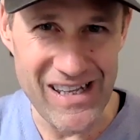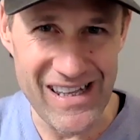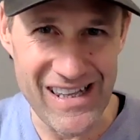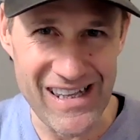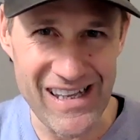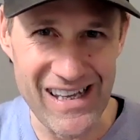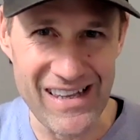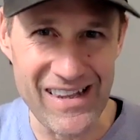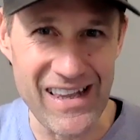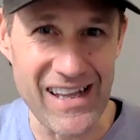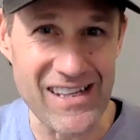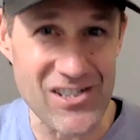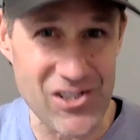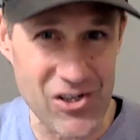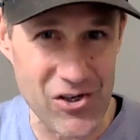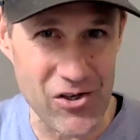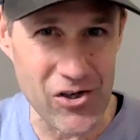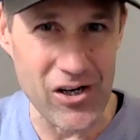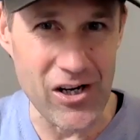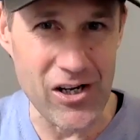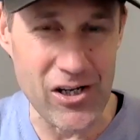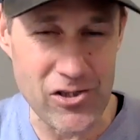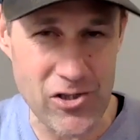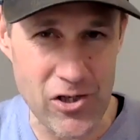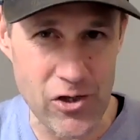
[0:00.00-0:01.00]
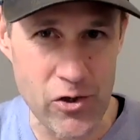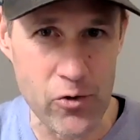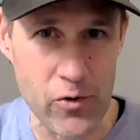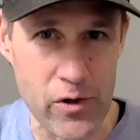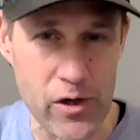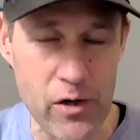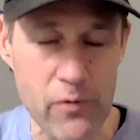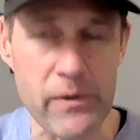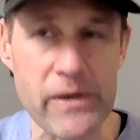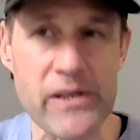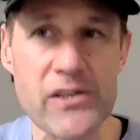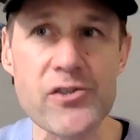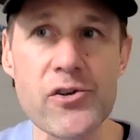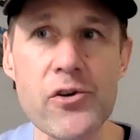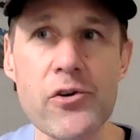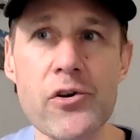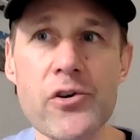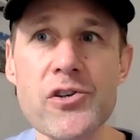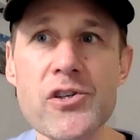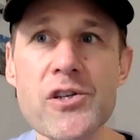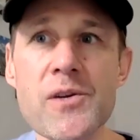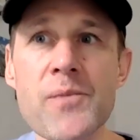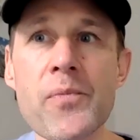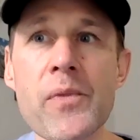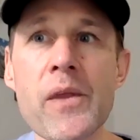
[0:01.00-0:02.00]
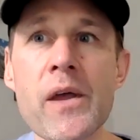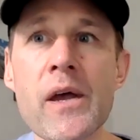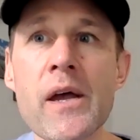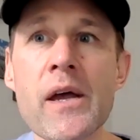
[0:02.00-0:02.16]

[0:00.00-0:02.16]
And that's good because you're doing your research.